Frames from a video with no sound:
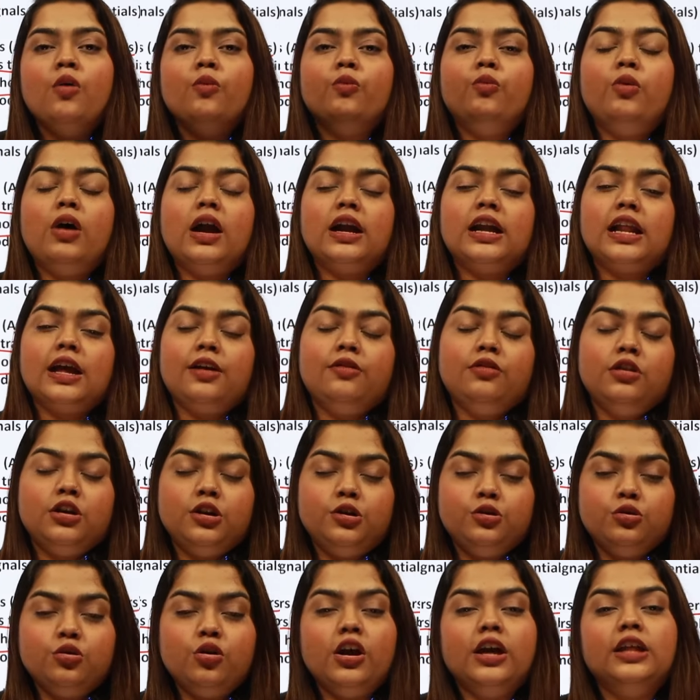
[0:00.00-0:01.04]
what I
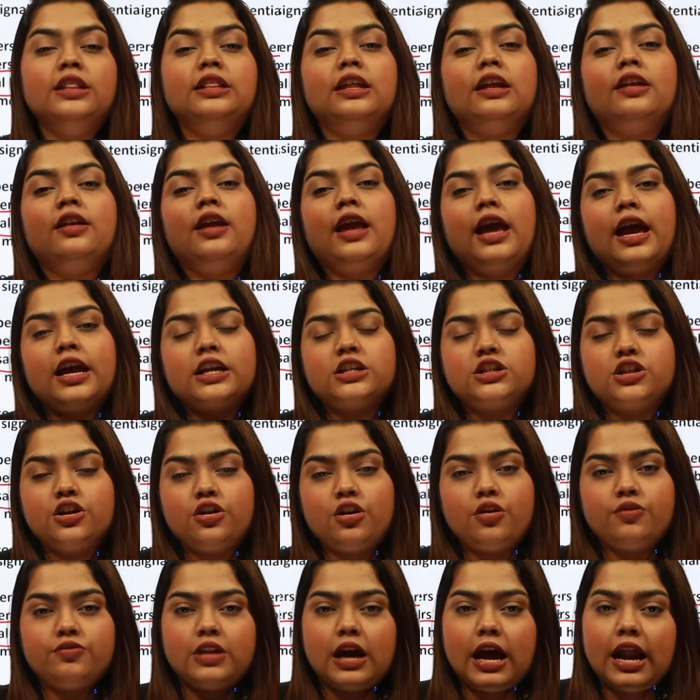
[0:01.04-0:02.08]
will do in the
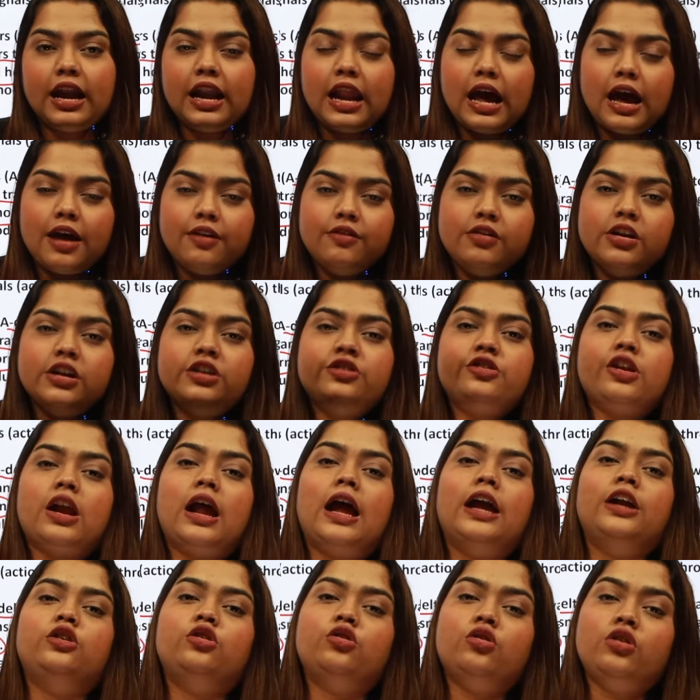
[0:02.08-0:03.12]
reaction of that, I will
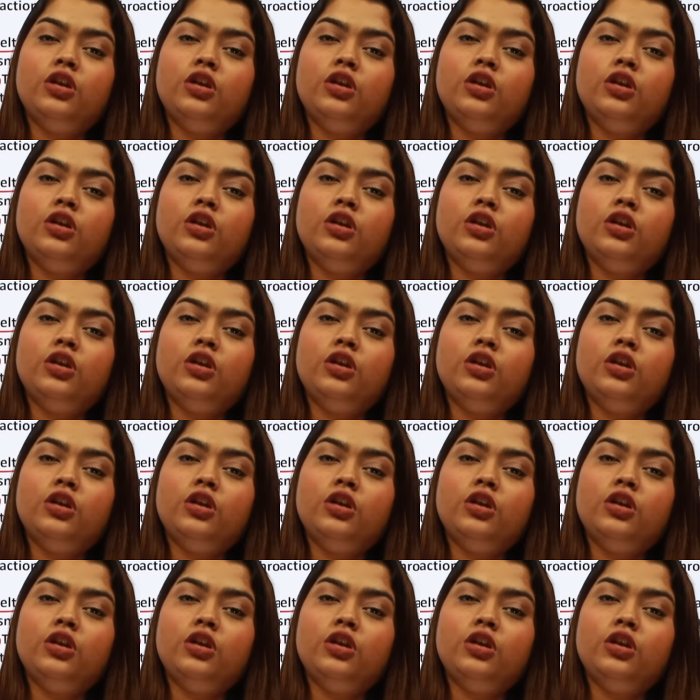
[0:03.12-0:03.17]
try to